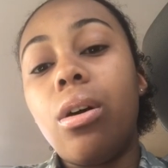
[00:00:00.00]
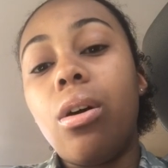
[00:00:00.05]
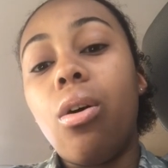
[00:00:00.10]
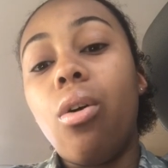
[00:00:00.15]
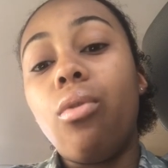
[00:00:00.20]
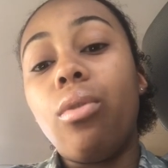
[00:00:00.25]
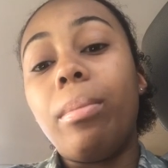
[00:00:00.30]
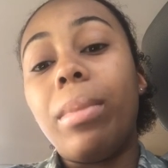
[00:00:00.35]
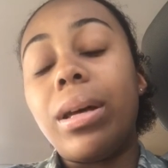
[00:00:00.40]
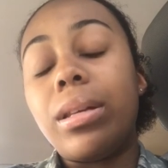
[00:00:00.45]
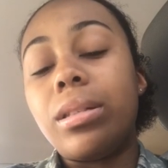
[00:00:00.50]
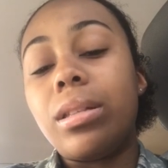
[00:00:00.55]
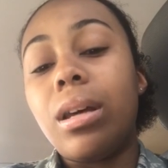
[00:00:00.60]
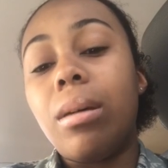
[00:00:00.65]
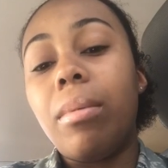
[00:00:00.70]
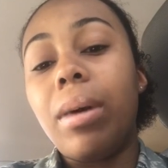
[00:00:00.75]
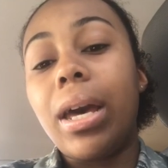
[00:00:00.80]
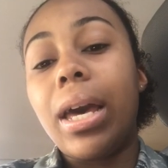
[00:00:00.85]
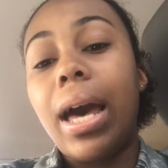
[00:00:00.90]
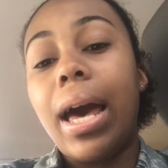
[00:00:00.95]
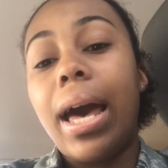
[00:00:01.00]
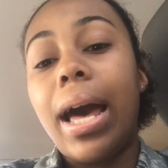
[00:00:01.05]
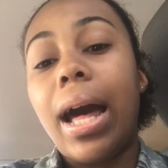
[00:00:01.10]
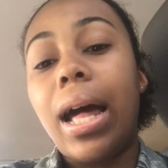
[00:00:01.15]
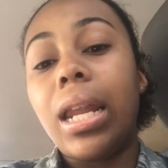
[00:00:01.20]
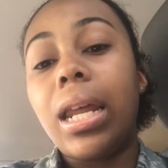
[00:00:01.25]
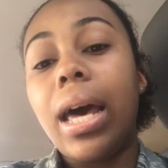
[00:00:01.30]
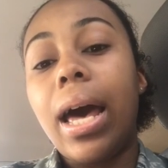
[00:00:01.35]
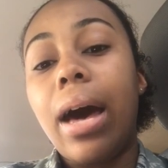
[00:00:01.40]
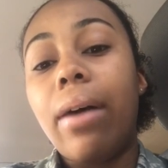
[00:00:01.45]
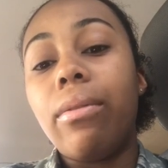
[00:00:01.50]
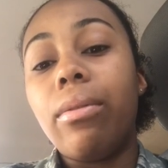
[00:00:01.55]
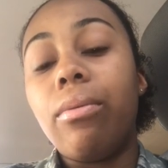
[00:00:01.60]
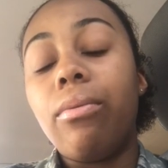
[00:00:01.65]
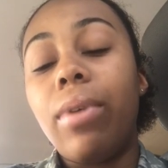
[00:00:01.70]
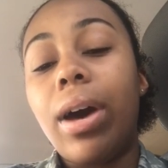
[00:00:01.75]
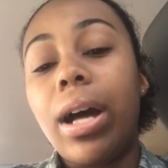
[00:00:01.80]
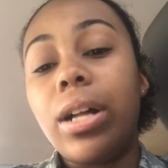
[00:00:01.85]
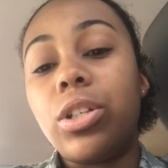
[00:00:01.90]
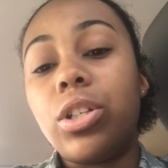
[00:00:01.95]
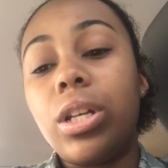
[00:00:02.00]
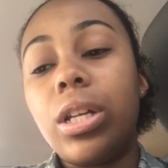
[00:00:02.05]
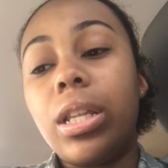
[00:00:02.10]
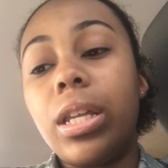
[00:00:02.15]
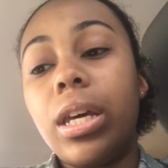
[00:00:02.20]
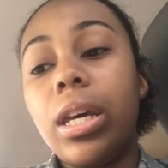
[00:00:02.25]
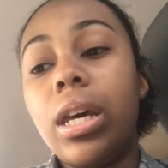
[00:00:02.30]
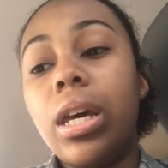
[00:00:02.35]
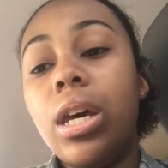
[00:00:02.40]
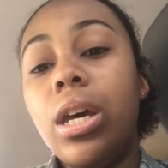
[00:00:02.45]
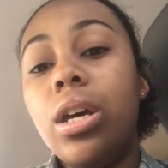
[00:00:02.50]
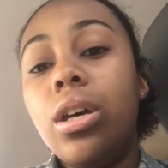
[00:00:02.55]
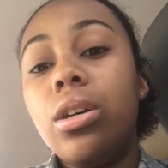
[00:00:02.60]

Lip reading: over my stomach. I had to have them vaginally.